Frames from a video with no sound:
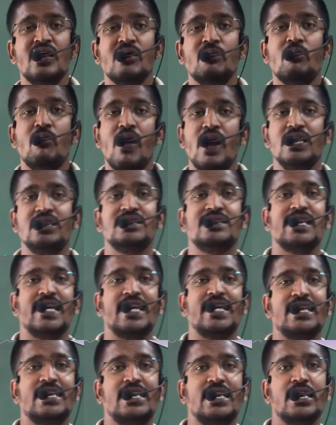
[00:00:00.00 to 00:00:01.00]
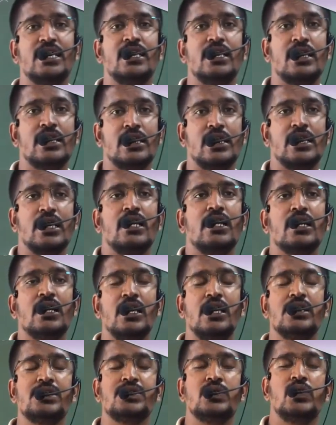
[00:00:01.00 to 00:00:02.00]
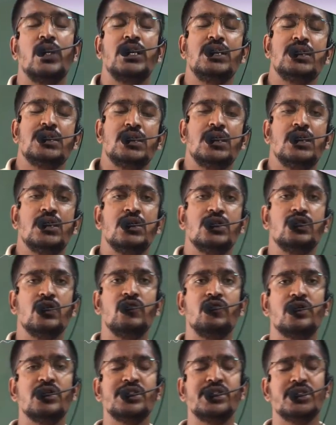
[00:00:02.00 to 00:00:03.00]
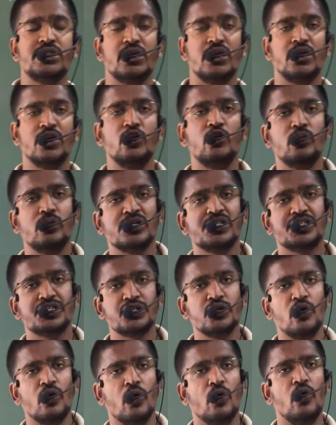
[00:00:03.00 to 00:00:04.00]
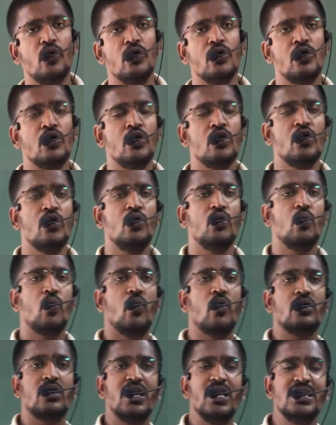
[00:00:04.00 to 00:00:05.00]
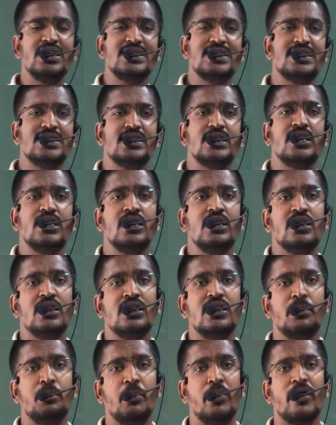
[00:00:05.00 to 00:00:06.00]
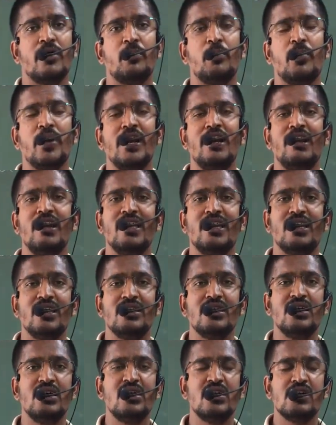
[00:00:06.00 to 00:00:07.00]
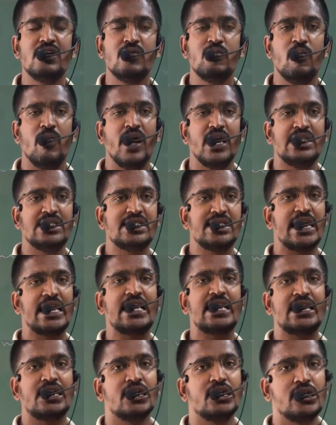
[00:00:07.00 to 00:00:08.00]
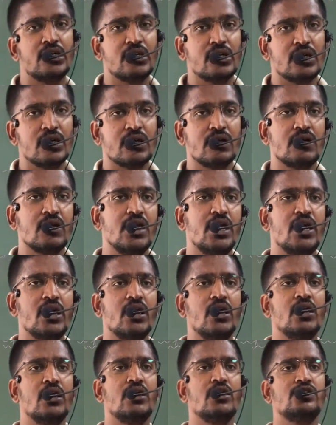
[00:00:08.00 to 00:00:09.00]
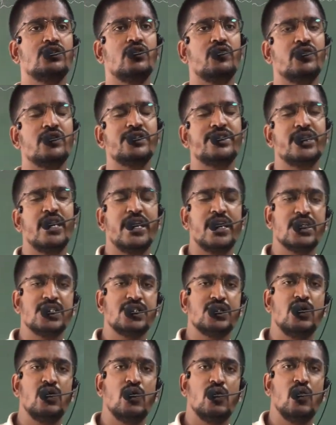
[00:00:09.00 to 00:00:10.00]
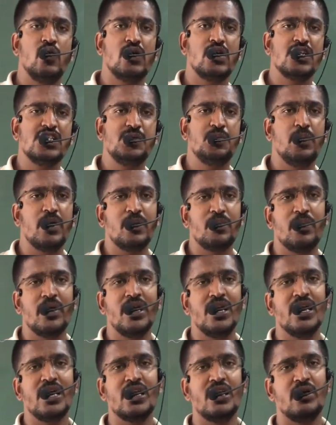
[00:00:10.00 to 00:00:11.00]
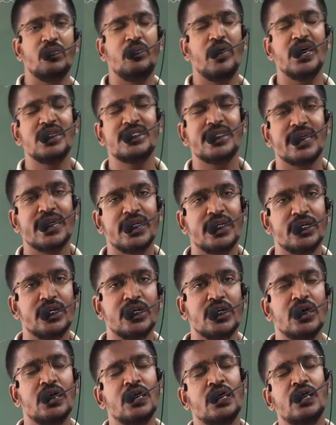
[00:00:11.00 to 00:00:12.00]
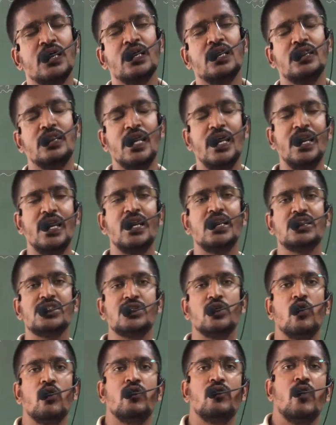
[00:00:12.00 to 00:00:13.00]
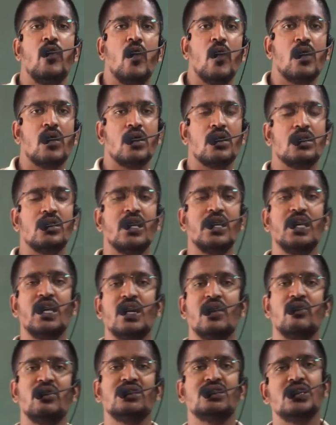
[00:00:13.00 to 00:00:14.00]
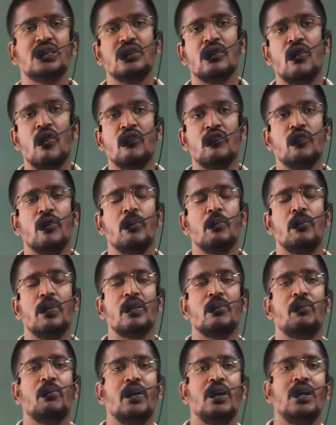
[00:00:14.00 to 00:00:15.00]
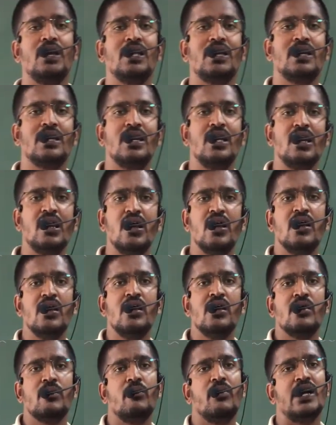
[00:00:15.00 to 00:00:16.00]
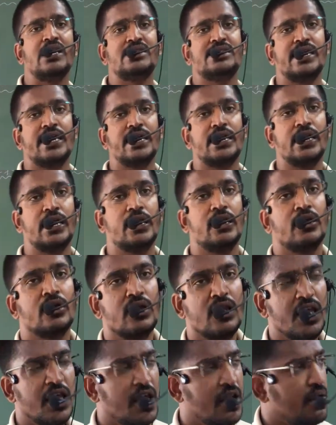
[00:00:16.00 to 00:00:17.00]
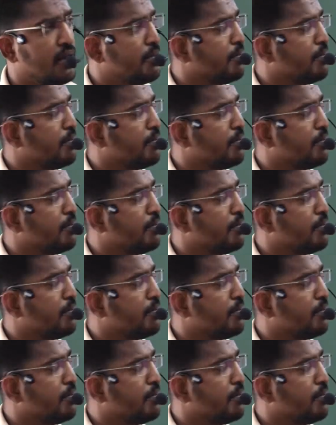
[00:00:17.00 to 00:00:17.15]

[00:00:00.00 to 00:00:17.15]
bisector. Clear, students? So first you must know what is the perpendicular bisector. Clear? So first let us know what is perpendicular bisector, then let us go for the equation of perpendicular bisector. Clear?